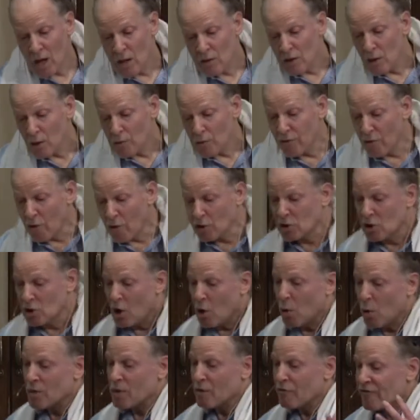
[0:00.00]
First,
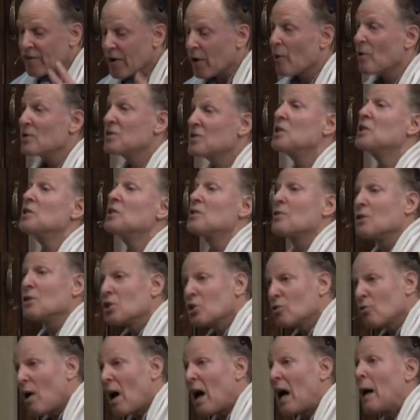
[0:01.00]
when the Pharisees and the
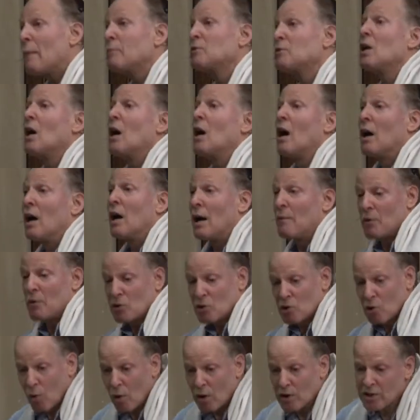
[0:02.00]
scribes uh, and the
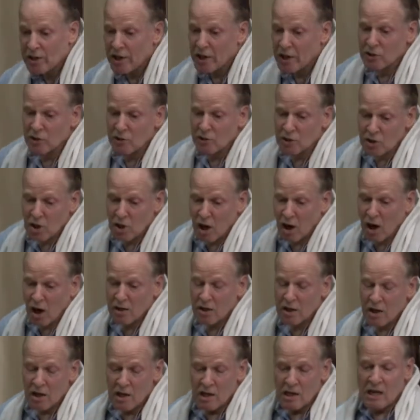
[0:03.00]
Torah teachers taught,